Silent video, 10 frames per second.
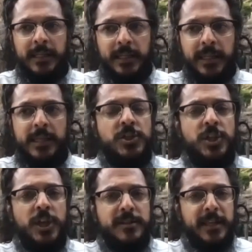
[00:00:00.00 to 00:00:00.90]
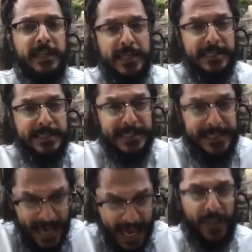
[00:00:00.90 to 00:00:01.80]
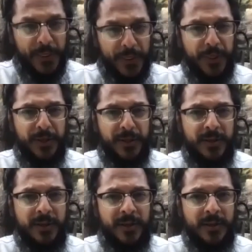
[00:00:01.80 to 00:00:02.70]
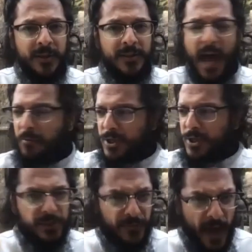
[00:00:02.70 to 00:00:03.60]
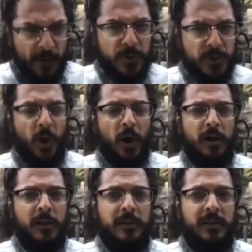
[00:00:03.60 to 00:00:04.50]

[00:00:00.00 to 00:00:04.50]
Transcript: He has shared that he's death, that which devours all.